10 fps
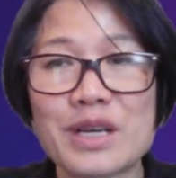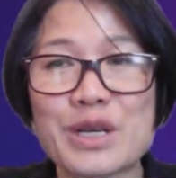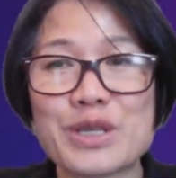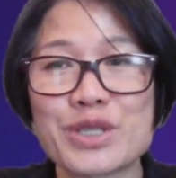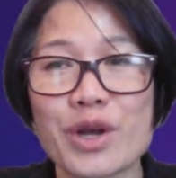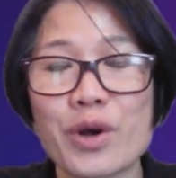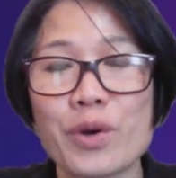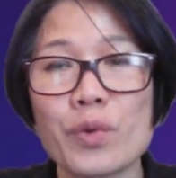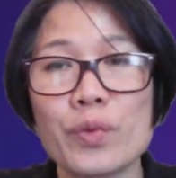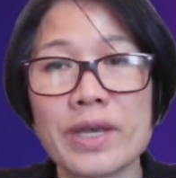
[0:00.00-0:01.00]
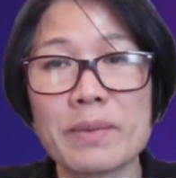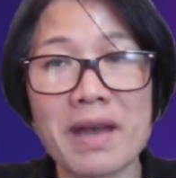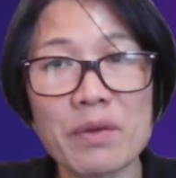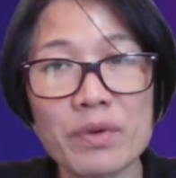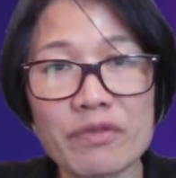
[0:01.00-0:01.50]
So we
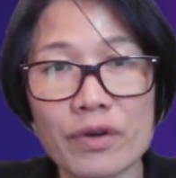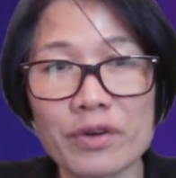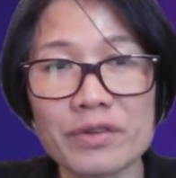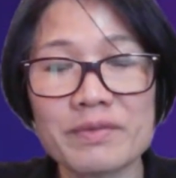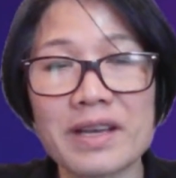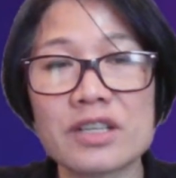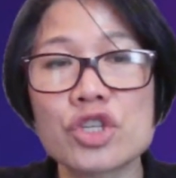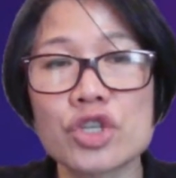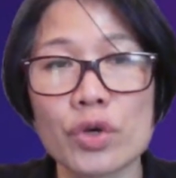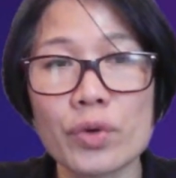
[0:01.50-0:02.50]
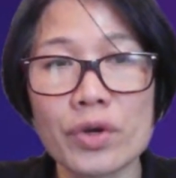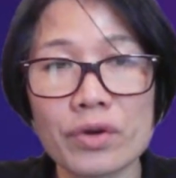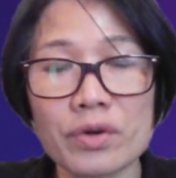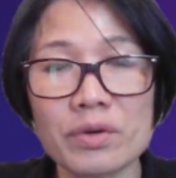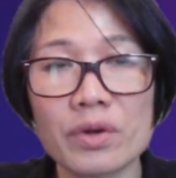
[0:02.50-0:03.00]
met with her and showed
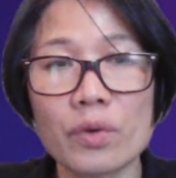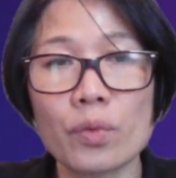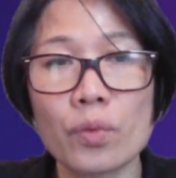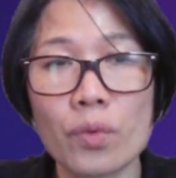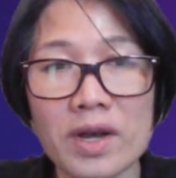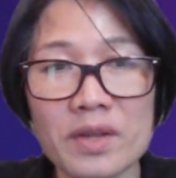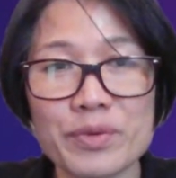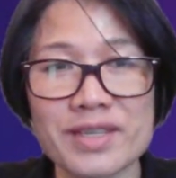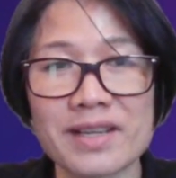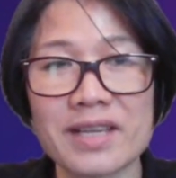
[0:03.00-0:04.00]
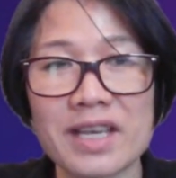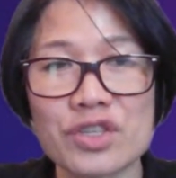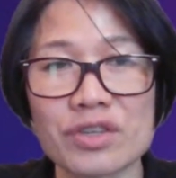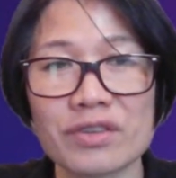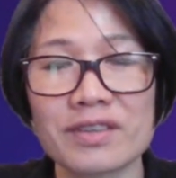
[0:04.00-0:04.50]
her one
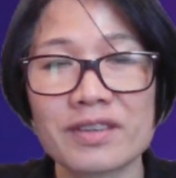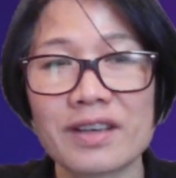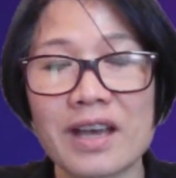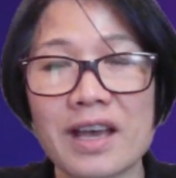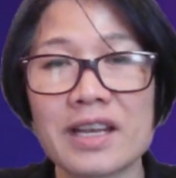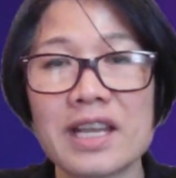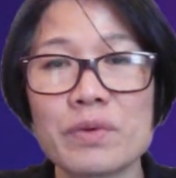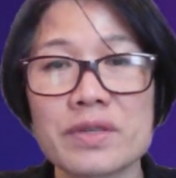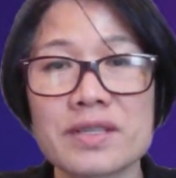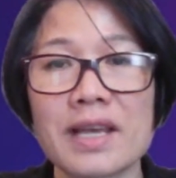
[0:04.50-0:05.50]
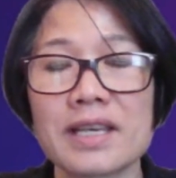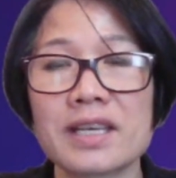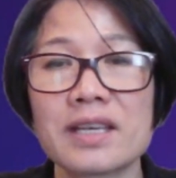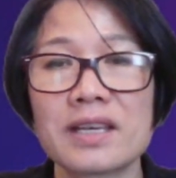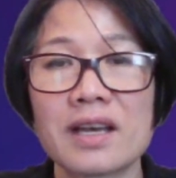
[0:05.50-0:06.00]
presentation, and it was
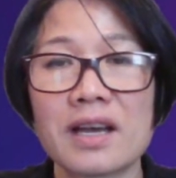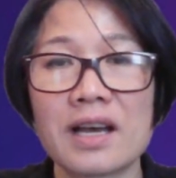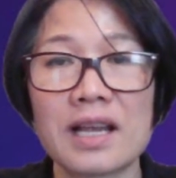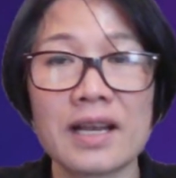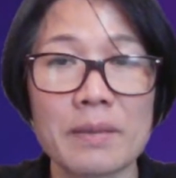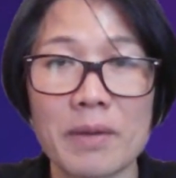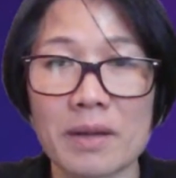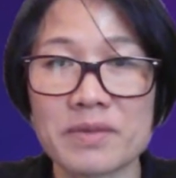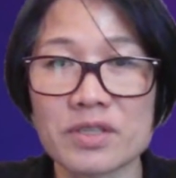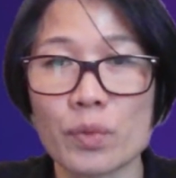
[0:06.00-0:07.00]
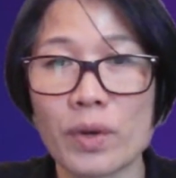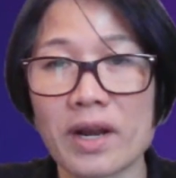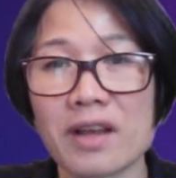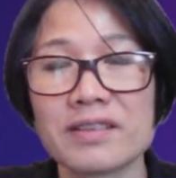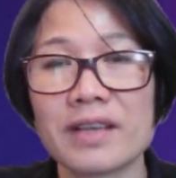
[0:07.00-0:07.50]
like a light bulb just went
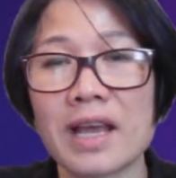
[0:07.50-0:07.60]
on.